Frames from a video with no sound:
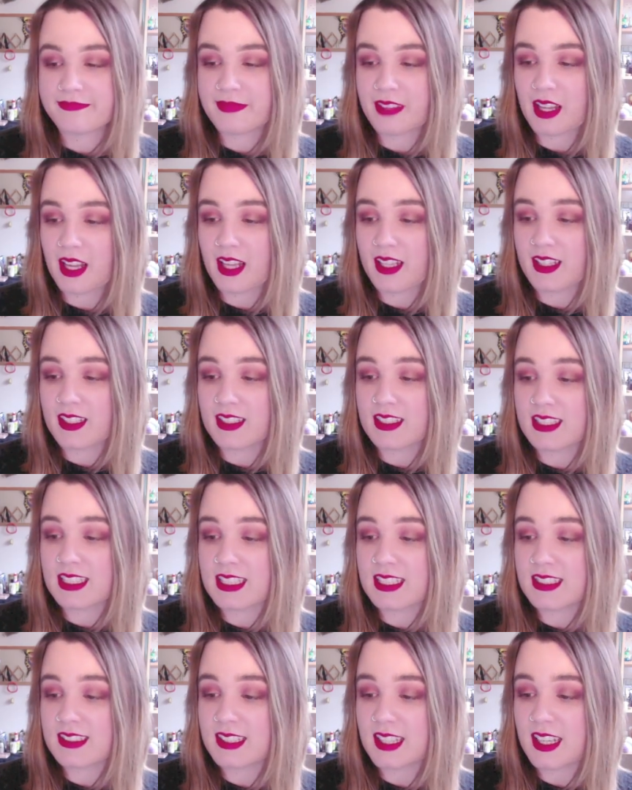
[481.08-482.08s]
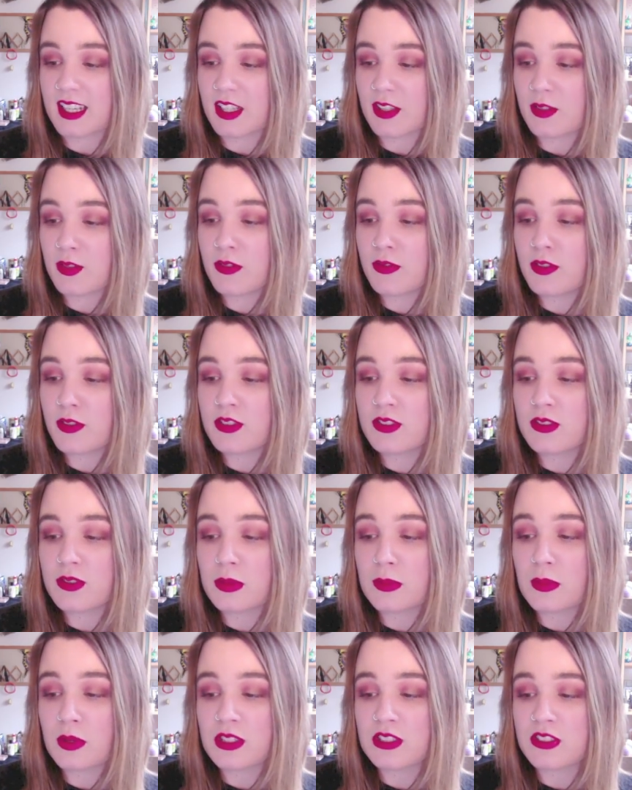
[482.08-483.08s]
And it is a universal
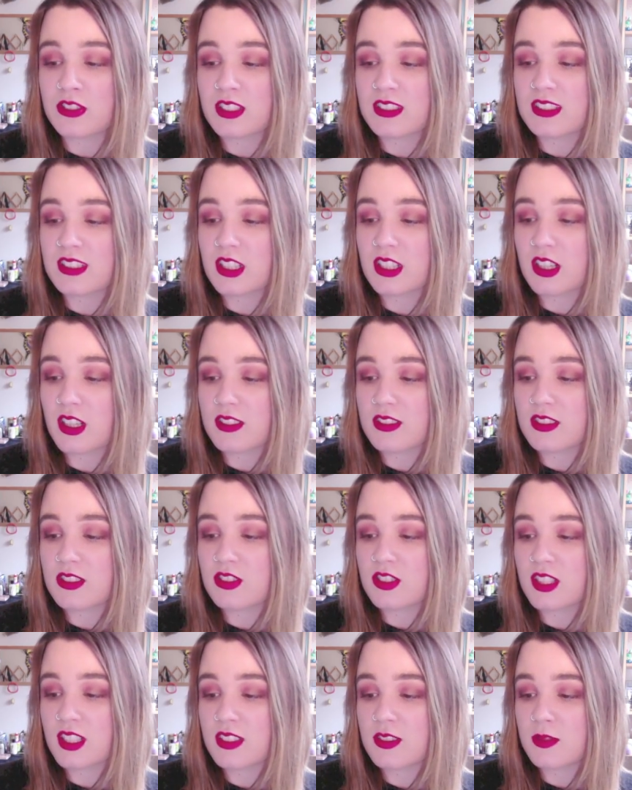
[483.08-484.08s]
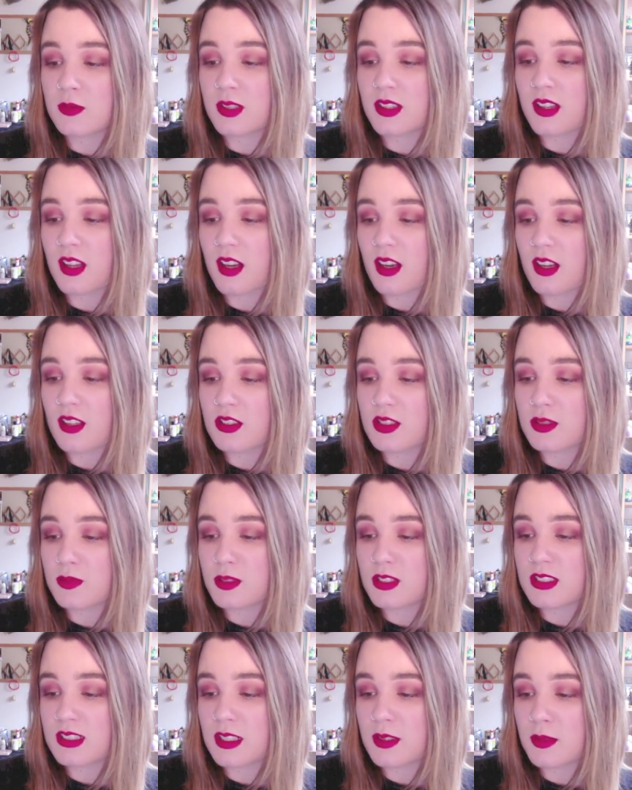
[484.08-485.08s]
moisturizing concentrate with
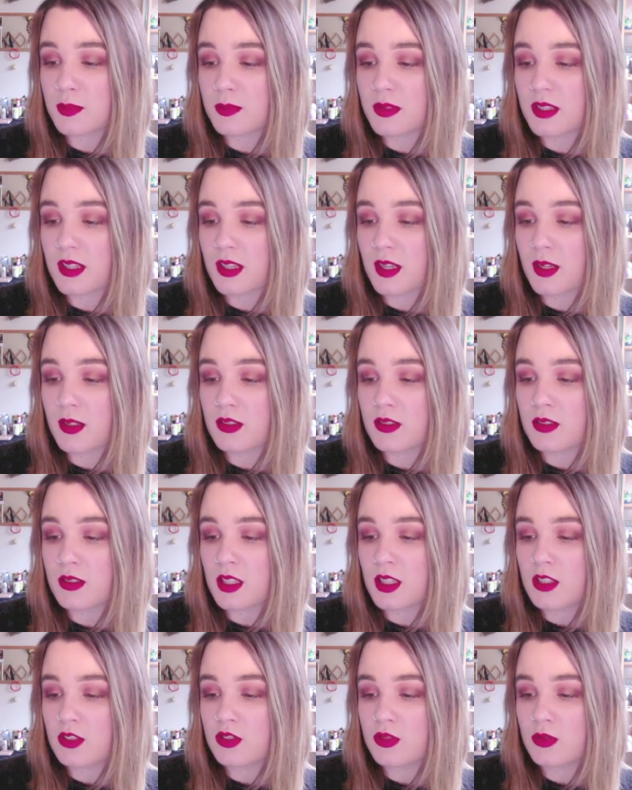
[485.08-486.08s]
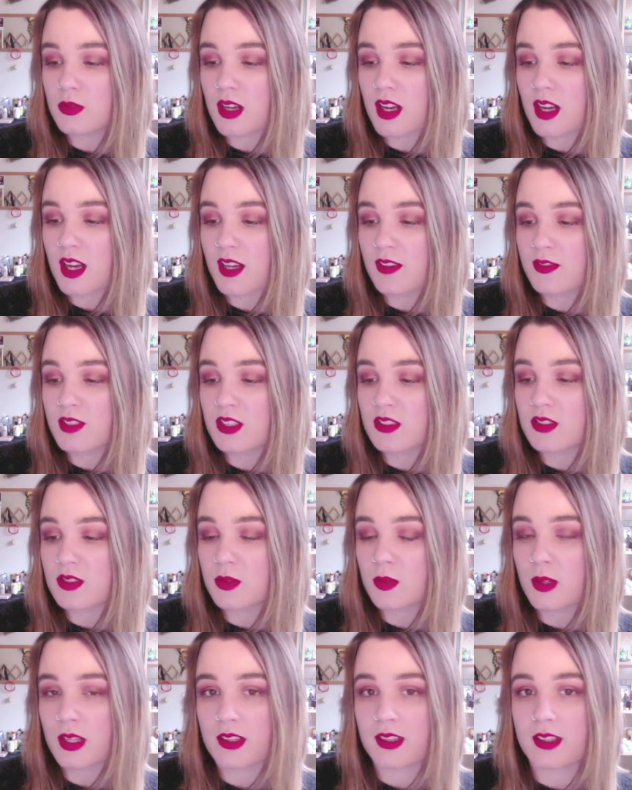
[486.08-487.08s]
100% plant-derived
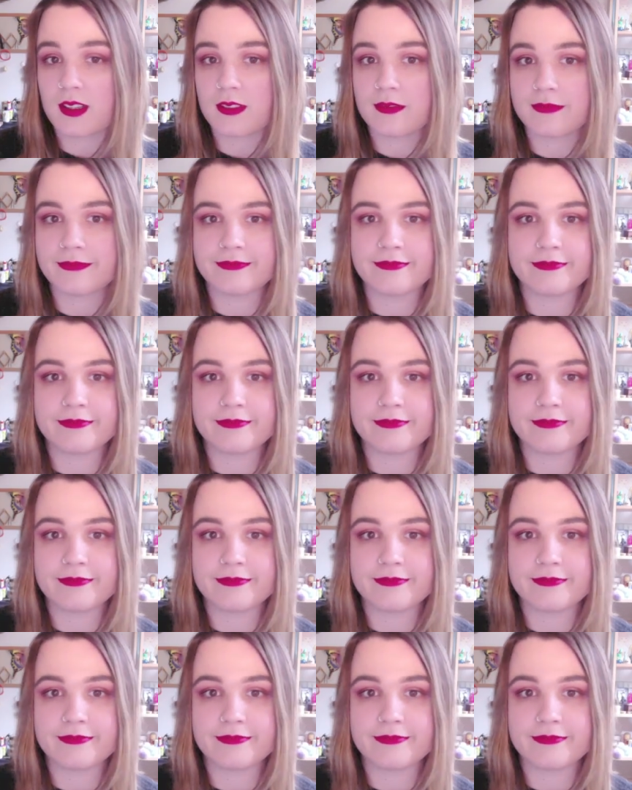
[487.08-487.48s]
squalene.